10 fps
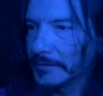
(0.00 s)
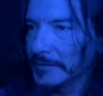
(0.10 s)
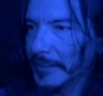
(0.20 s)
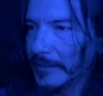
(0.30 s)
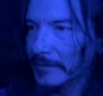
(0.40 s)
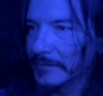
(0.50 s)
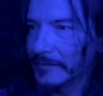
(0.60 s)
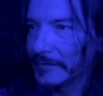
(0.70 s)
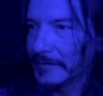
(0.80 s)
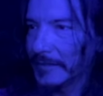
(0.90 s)
you know,
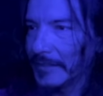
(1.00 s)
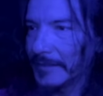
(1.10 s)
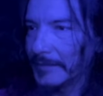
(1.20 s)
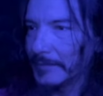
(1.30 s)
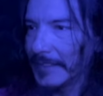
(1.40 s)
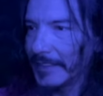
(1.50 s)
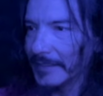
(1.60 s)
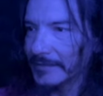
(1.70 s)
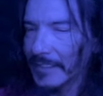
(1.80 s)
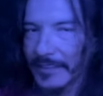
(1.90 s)
my
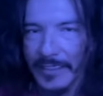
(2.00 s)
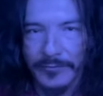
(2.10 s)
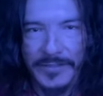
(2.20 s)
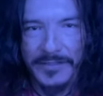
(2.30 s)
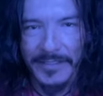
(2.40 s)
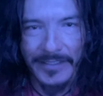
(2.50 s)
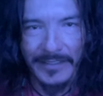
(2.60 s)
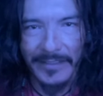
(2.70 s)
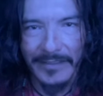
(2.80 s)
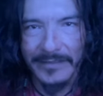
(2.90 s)
ex thought that I was
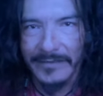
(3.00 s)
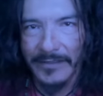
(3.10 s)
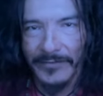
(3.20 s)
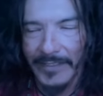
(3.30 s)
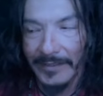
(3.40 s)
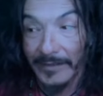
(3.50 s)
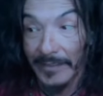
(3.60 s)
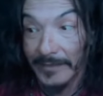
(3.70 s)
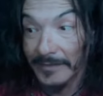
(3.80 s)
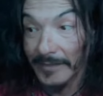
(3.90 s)
cheating and stuff like that.
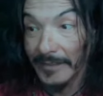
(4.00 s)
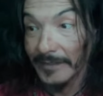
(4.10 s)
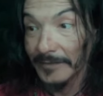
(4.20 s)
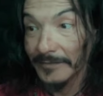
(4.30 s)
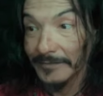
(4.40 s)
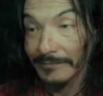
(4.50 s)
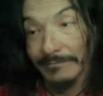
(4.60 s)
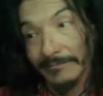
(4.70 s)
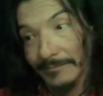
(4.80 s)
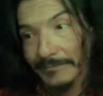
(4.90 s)
It's like,
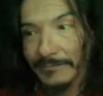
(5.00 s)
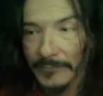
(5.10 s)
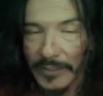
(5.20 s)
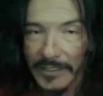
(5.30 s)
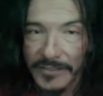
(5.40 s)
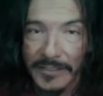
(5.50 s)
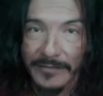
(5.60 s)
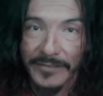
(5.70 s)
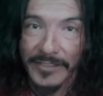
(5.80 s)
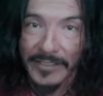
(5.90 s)
when a
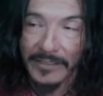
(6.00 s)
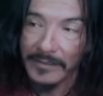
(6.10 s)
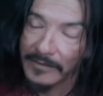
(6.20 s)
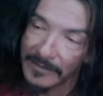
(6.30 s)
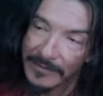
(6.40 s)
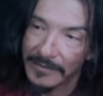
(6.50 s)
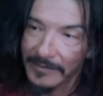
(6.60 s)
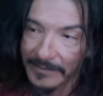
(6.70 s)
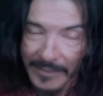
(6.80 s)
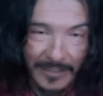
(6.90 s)
cheater cheats,
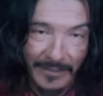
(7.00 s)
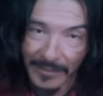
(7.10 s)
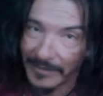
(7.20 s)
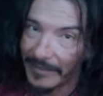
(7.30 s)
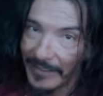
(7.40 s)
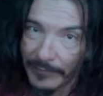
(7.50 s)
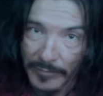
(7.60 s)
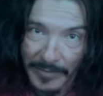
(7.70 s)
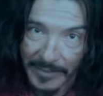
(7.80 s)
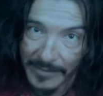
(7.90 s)
they think that
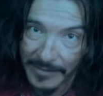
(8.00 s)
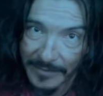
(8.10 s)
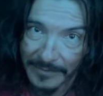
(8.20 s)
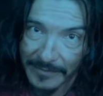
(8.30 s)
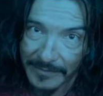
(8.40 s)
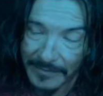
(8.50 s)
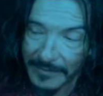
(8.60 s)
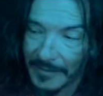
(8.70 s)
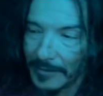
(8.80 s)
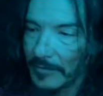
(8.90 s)
everybody cheats,
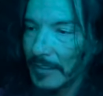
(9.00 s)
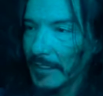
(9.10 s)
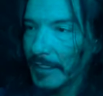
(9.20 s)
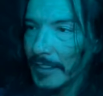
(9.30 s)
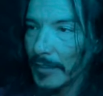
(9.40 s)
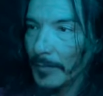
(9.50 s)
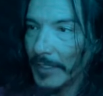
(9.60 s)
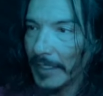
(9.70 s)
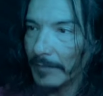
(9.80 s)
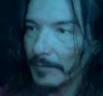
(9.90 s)
you know.
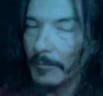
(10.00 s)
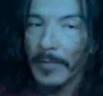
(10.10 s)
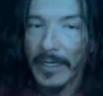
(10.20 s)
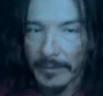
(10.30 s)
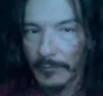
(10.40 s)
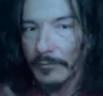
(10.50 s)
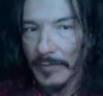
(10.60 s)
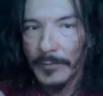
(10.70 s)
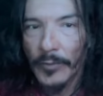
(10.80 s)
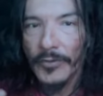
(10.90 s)
But
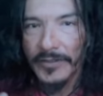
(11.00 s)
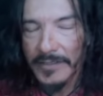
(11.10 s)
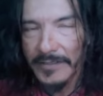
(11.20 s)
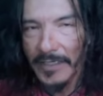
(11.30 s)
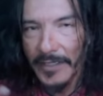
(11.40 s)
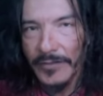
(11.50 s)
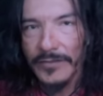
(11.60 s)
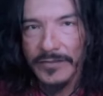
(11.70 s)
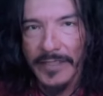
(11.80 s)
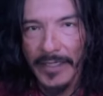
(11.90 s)
my point is that I used
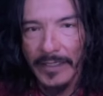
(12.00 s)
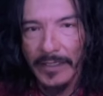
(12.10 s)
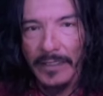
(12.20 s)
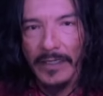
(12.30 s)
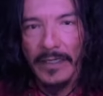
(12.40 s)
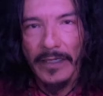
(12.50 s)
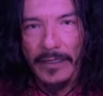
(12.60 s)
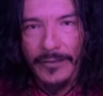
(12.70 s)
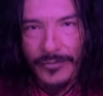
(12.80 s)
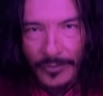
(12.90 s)
to say,
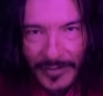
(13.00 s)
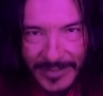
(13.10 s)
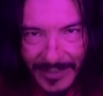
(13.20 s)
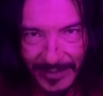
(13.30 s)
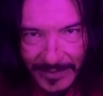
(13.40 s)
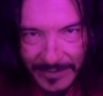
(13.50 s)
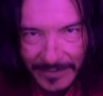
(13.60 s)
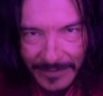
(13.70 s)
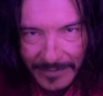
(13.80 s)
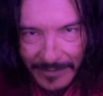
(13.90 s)
30
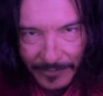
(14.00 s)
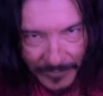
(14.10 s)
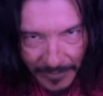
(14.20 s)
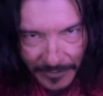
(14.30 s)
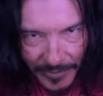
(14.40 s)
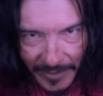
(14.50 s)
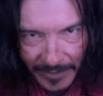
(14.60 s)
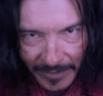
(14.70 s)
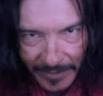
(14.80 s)
seconds of glory